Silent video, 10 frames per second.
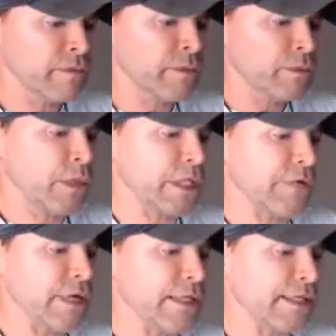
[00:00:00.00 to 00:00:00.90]
So I'll give
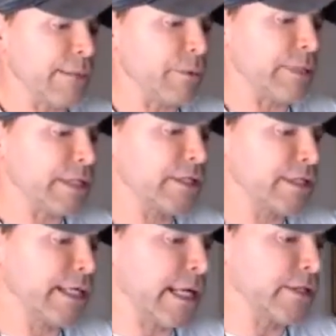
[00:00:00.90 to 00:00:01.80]
you guys a couple minutes just
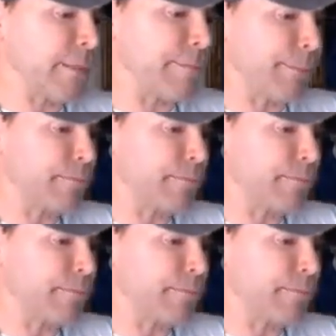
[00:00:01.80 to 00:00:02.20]
to catch up,